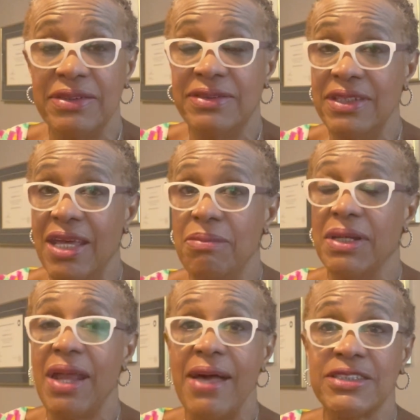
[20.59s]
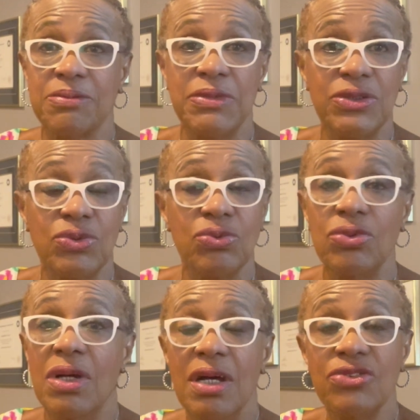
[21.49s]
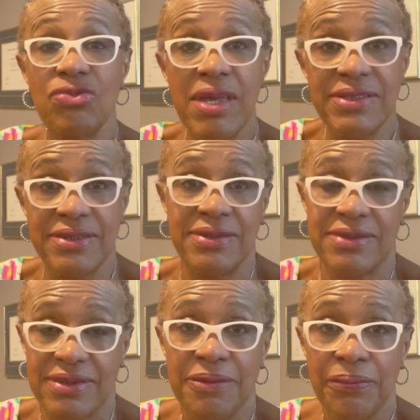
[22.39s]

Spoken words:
DM and asked me to address this.